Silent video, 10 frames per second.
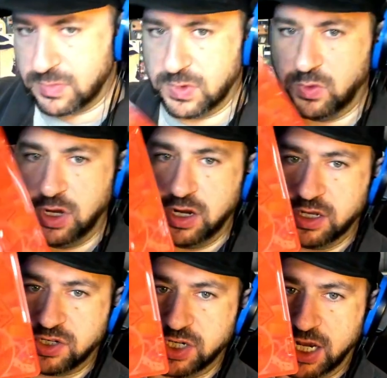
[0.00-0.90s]
What
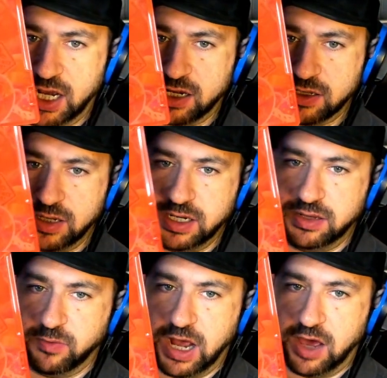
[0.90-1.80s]
a shock.
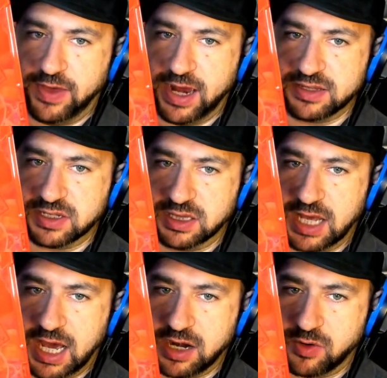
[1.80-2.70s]
And wow, that is a
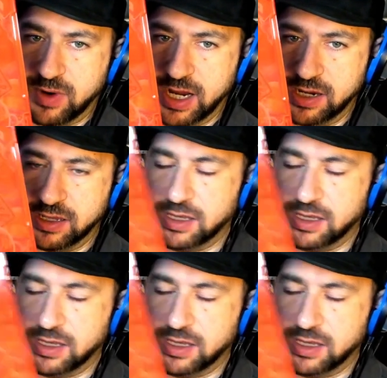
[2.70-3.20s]
lot of red.